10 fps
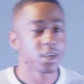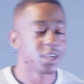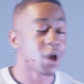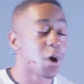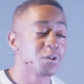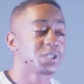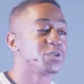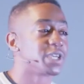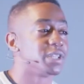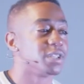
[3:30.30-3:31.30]
It
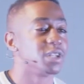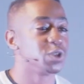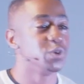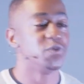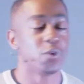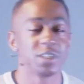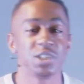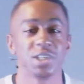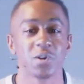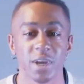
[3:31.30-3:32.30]
also can do voice
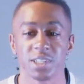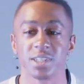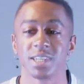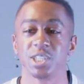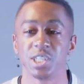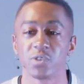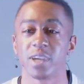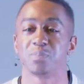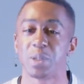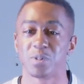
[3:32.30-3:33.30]
generation. It could
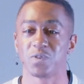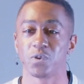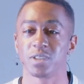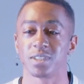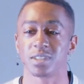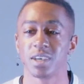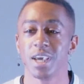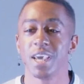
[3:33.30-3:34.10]
generate people's voices.